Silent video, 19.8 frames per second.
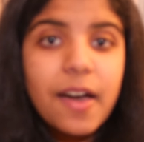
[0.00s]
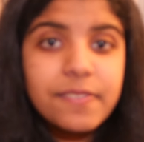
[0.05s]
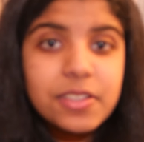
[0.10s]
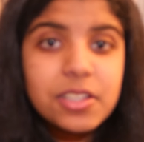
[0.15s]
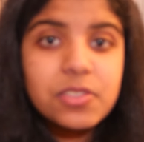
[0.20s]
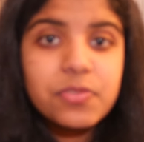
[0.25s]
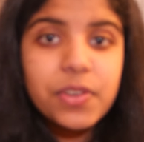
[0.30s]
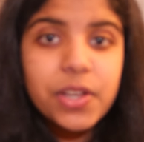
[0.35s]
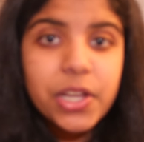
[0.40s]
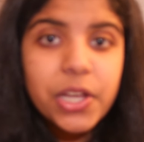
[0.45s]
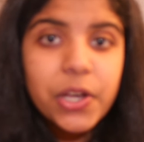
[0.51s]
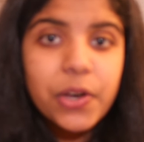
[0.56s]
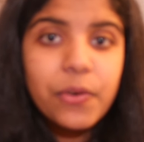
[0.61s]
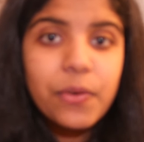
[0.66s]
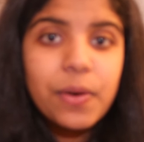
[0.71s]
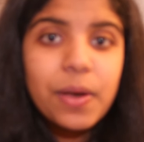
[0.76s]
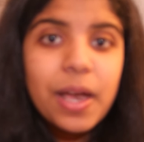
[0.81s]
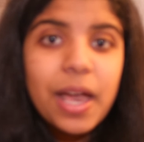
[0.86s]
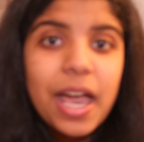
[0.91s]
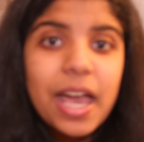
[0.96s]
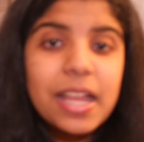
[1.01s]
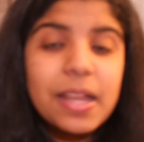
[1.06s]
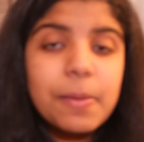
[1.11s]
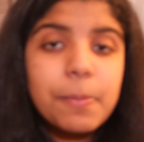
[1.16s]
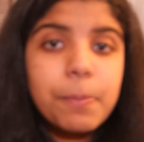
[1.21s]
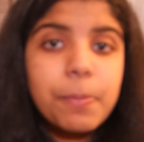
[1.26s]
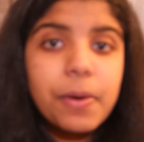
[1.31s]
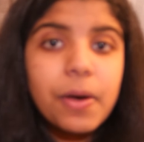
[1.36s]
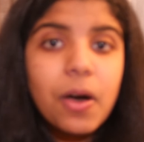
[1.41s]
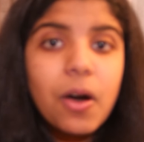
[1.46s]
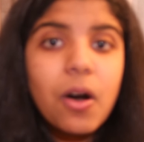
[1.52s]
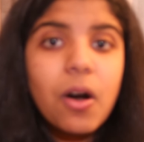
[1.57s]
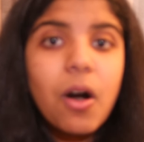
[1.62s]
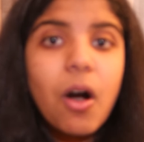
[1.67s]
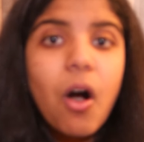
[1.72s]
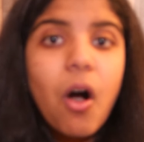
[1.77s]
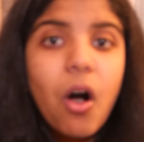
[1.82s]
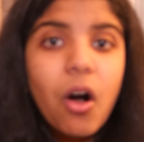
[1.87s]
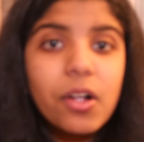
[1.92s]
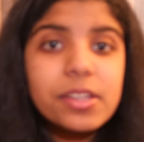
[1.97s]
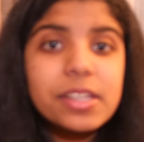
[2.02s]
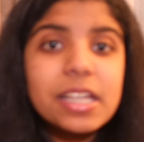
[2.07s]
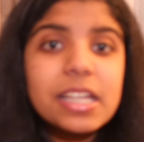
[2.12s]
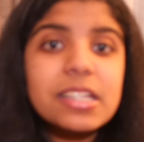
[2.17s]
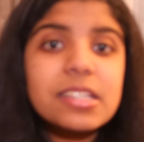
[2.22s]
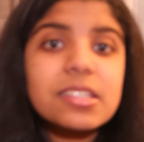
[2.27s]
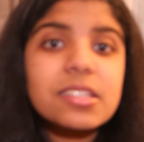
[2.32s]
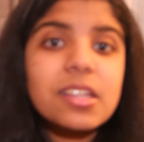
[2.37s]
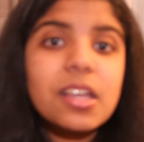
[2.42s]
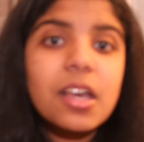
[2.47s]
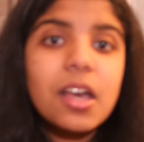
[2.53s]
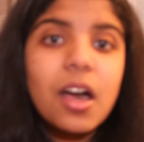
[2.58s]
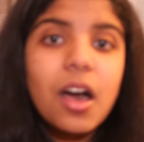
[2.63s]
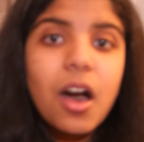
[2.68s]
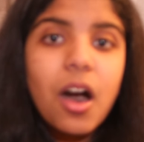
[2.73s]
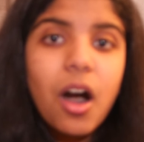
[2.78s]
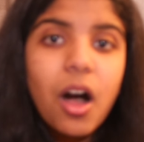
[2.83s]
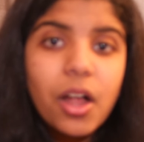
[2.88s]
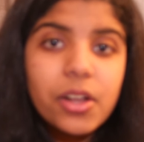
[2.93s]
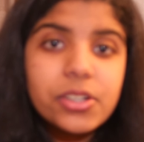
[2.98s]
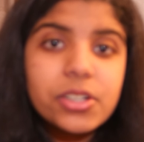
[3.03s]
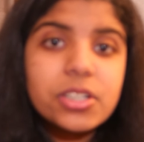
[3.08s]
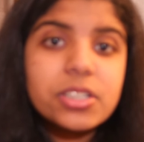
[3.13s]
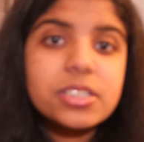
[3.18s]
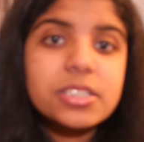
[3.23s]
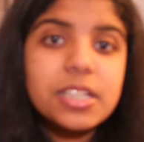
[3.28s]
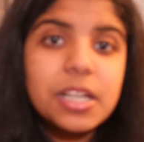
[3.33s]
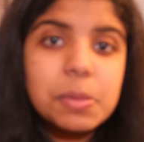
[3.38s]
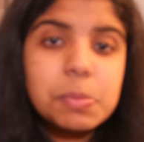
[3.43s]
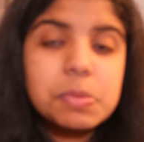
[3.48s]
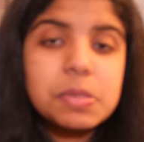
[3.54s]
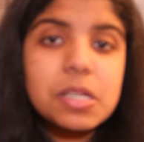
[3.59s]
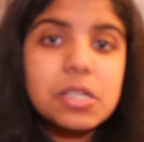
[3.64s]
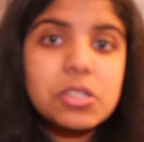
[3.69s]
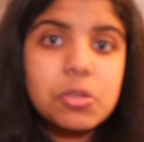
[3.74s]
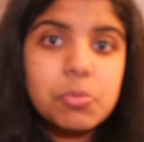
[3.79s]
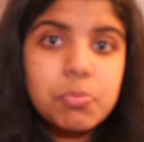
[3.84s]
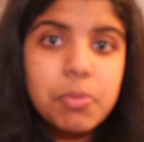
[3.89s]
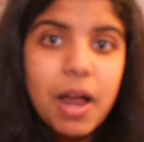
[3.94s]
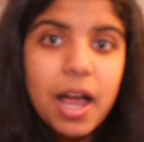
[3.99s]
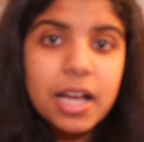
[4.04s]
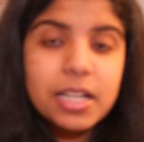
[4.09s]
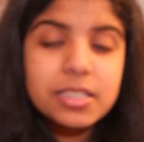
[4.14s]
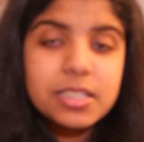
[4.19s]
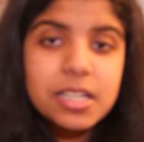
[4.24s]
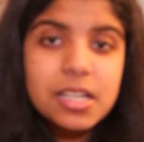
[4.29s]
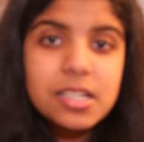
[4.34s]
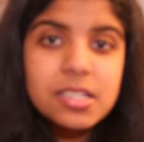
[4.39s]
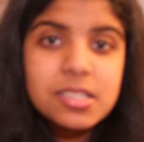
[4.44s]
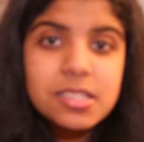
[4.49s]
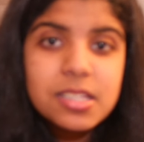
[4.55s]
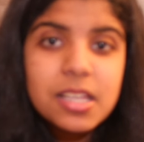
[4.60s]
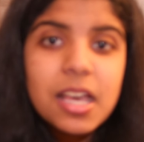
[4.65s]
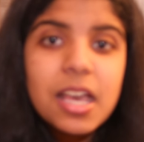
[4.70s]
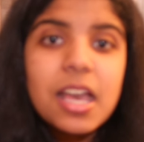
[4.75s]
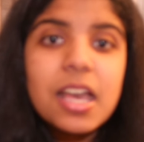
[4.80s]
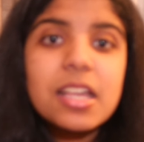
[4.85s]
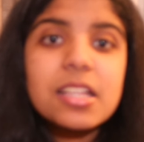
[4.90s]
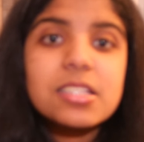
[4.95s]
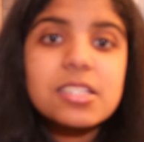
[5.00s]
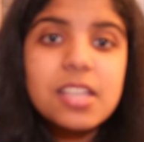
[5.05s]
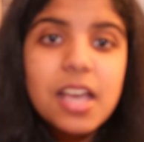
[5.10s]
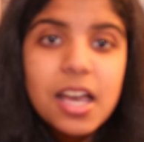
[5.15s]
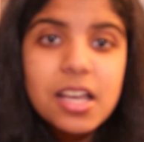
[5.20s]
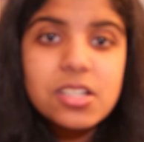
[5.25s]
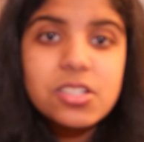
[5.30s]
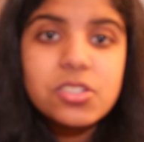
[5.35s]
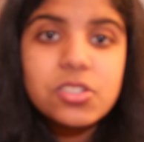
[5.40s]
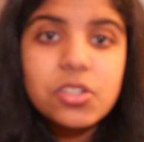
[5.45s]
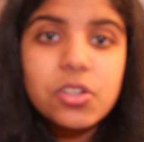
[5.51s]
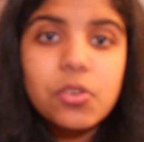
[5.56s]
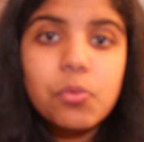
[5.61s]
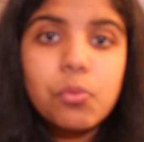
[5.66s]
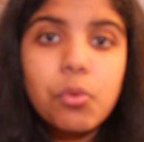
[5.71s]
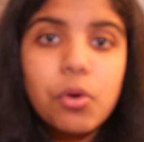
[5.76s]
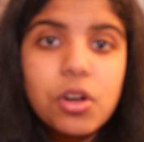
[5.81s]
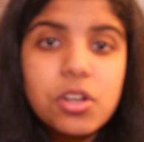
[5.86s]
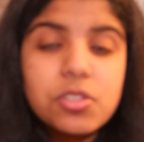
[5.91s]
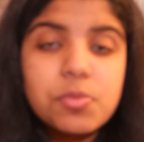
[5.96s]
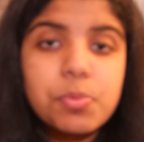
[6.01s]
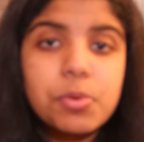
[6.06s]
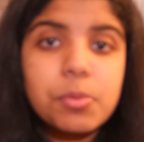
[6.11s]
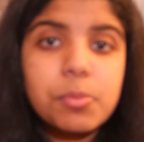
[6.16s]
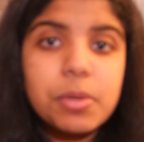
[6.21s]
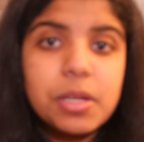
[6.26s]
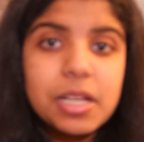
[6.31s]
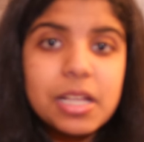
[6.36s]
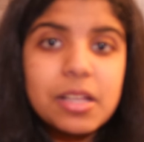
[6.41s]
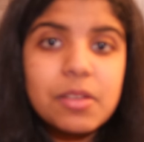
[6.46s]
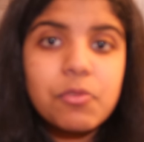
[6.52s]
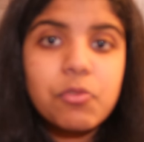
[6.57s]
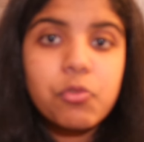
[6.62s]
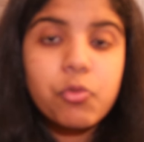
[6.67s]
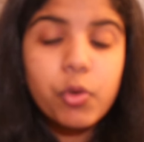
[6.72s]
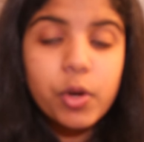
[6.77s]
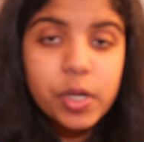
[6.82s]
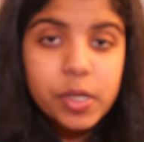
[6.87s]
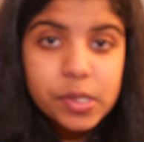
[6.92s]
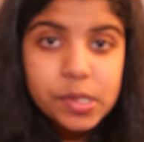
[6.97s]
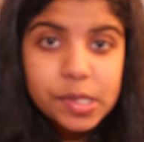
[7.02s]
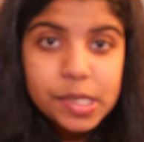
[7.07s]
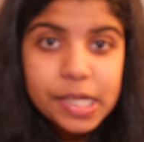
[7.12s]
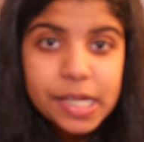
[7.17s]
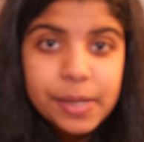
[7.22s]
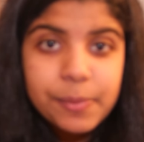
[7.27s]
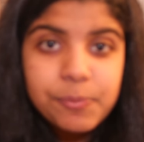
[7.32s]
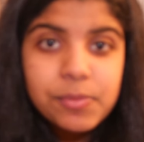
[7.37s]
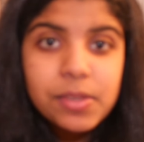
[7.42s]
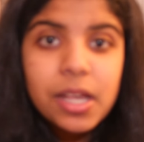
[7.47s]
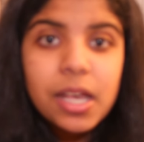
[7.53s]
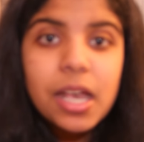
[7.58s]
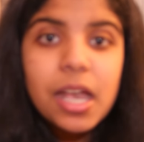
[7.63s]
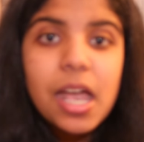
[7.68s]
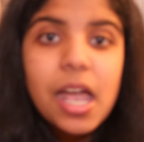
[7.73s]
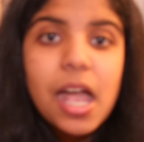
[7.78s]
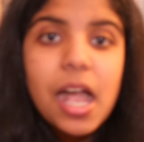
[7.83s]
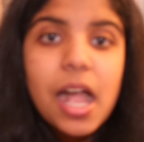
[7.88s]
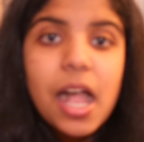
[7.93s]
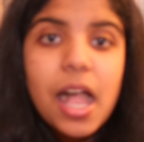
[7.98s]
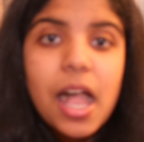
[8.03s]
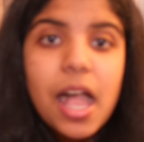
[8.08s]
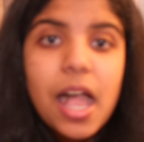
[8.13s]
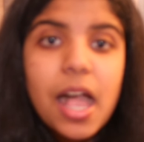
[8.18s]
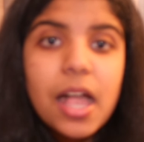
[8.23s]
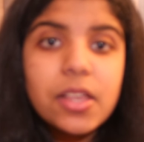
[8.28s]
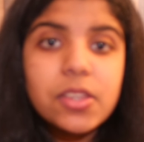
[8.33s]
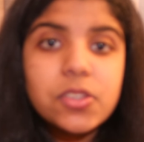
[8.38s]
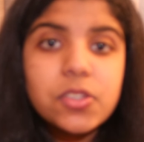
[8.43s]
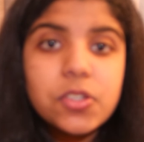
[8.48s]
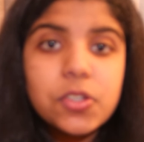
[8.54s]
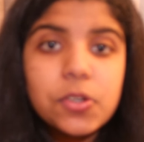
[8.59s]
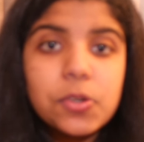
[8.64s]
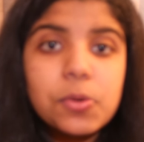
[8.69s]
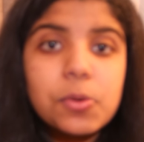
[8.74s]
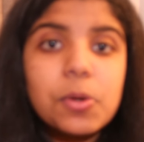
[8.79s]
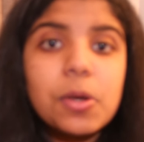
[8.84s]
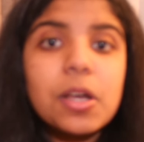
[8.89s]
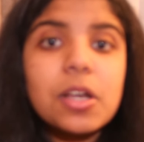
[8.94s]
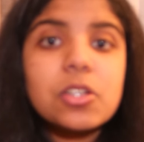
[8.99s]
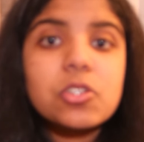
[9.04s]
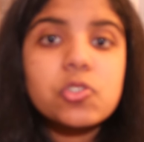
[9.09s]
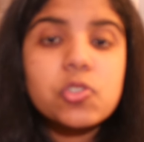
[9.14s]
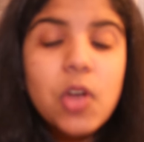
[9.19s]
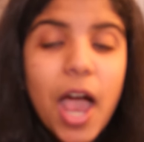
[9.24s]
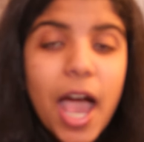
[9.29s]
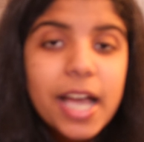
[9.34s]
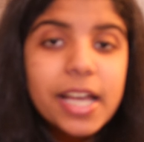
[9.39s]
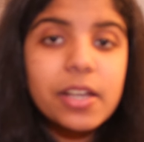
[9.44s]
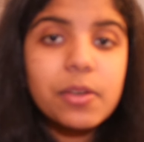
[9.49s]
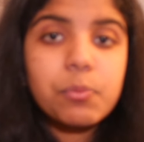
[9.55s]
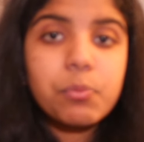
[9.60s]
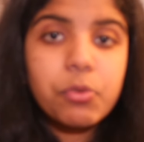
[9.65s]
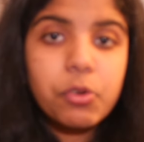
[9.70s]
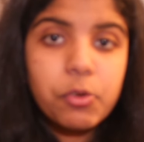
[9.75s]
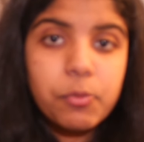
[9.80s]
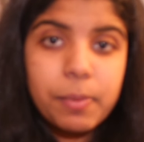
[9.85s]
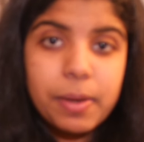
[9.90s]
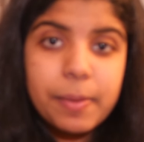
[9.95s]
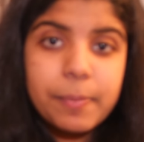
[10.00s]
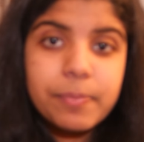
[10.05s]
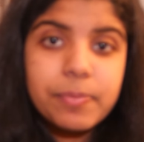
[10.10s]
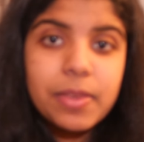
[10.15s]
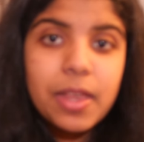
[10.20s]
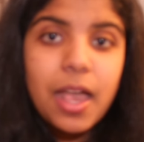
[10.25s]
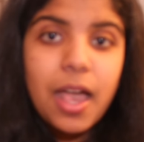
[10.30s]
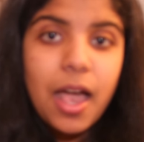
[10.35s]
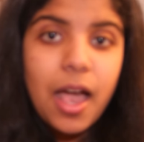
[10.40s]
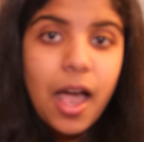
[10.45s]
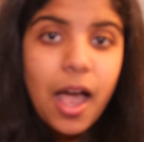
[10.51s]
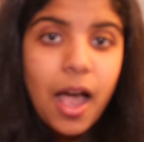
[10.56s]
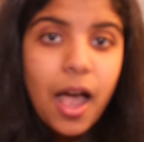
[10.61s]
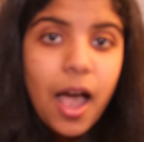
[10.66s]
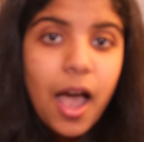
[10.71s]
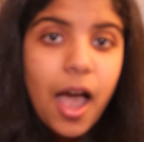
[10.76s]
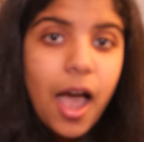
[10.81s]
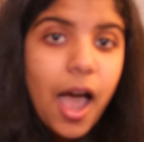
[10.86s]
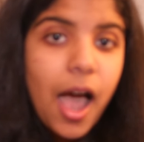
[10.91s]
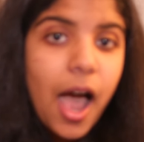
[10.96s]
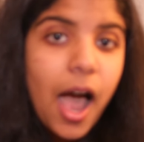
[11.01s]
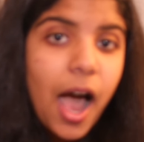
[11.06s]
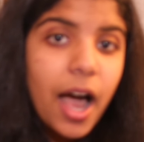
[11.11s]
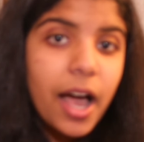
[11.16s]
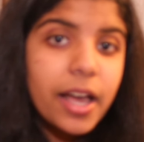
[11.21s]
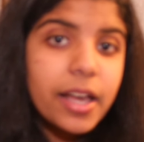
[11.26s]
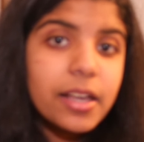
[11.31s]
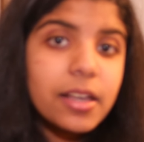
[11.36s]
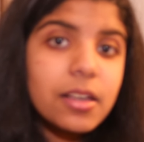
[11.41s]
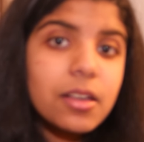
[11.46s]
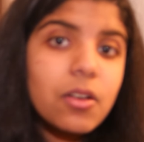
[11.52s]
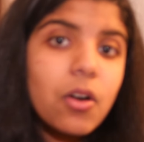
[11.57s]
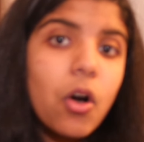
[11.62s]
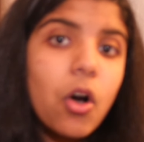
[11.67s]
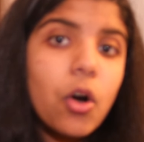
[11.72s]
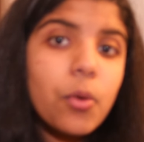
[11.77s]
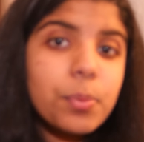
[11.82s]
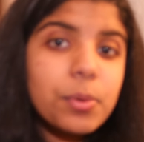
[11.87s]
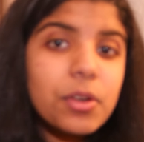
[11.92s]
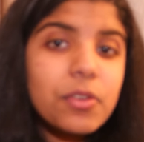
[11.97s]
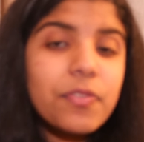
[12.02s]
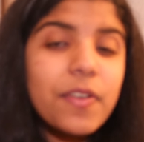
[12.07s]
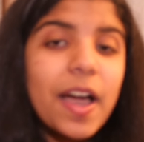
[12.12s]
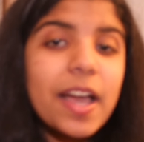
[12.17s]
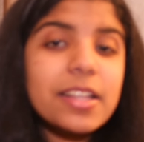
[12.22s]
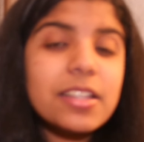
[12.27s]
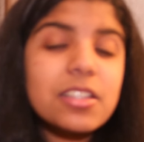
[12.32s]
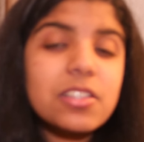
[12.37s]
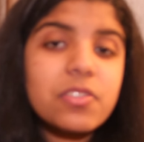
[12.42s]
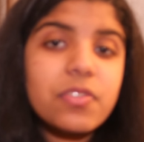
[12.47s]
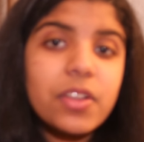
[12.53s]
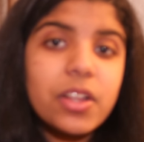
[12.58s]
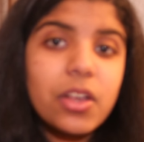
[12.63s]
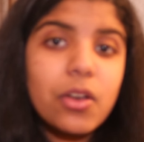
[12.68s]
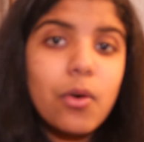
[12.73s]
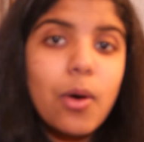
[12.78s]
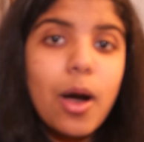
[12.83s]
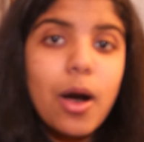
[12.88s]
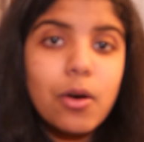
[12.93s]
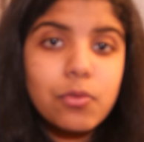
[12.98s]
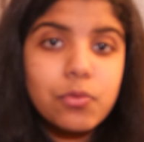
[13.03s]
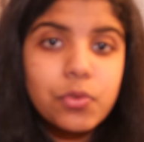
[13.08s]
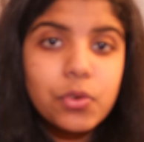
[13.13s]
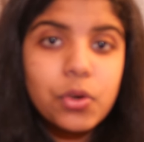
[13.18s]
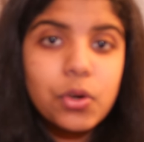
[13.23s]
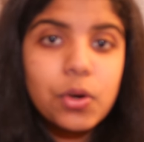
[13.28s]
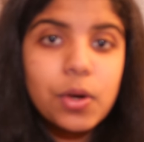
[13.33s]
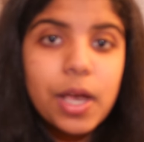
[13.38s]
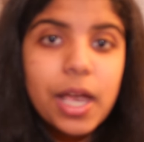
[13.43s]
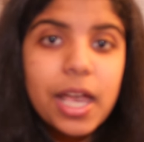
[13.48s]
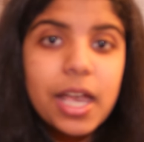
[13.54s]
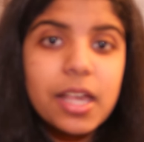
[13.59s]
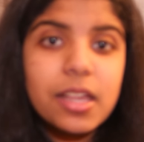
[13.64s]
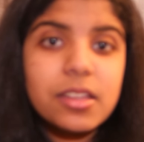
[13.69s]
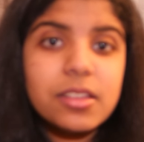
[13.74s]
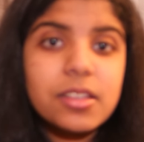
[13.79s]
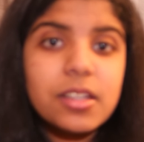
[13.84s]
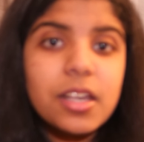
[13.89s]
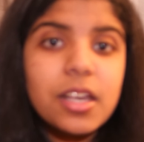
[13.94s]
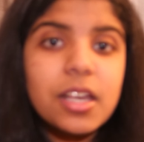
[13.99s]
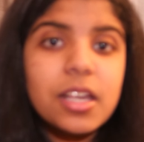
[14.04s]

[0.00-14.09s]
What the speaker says: this video, and then put all these other tips into practice. Test your words per minute frequently to track improvement. I hope you find this video helpful, and